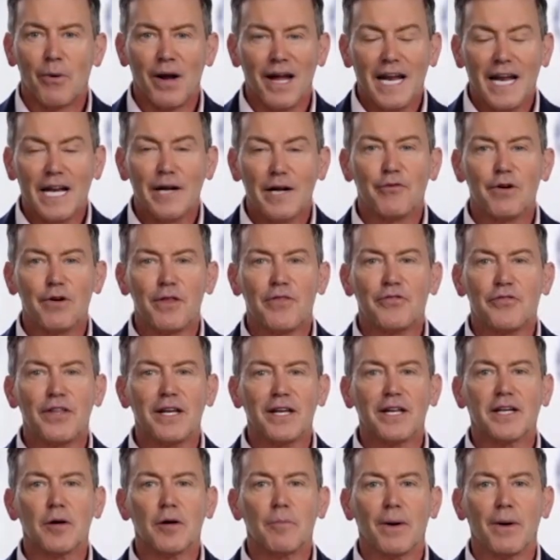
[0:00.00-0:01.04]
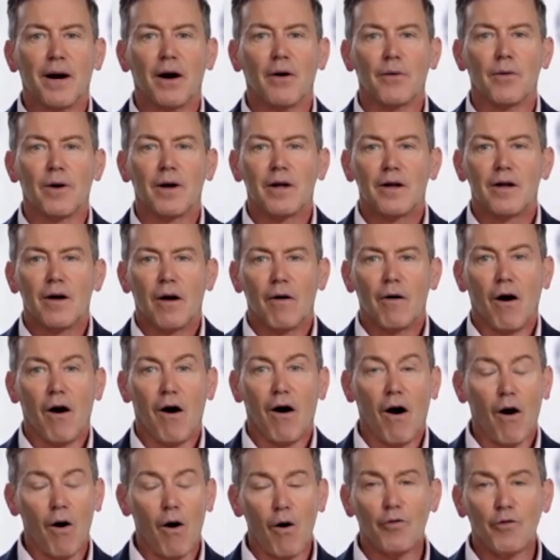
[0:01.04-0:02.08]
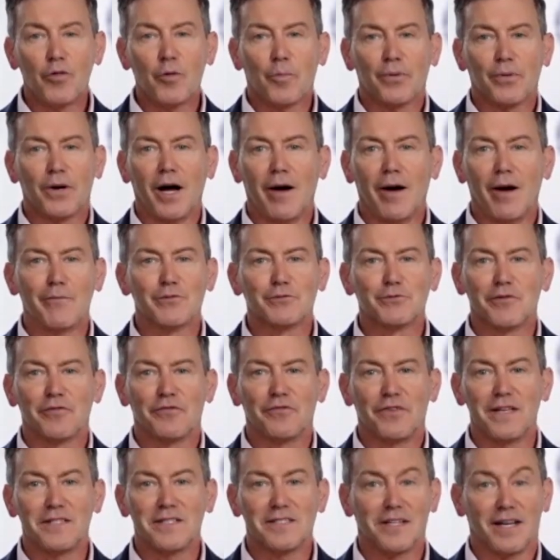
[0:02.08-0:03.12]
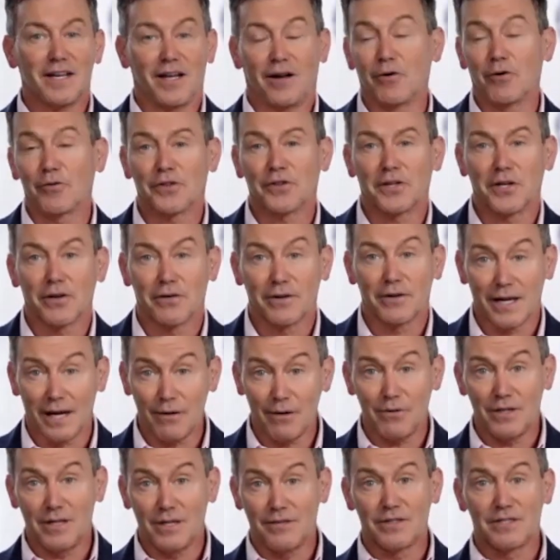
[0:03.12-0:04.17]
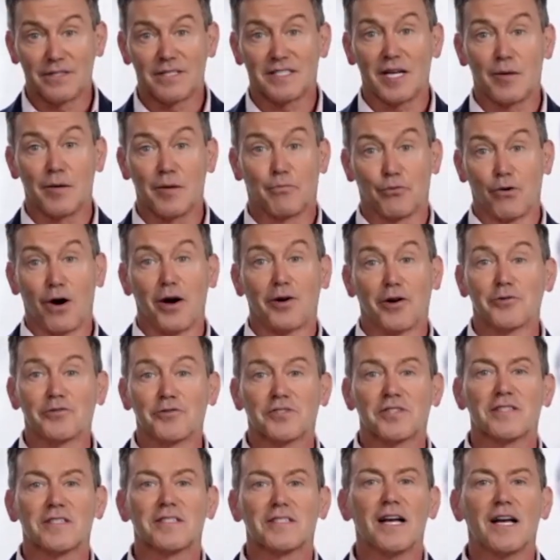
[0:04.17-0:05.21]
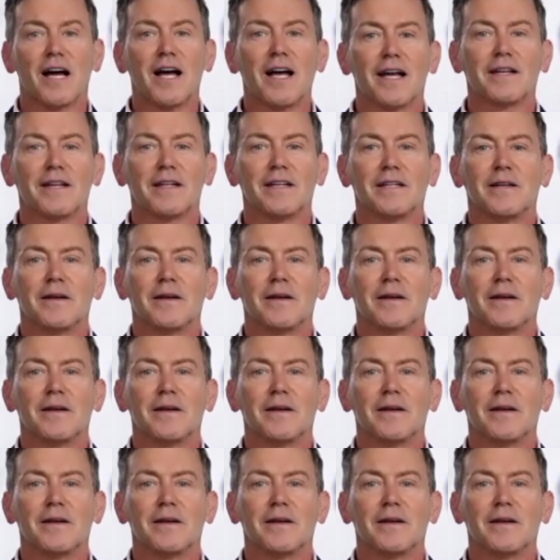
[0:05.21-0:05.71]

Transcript: And if we think about all the problems we face in healthcare, and I would even say broader society,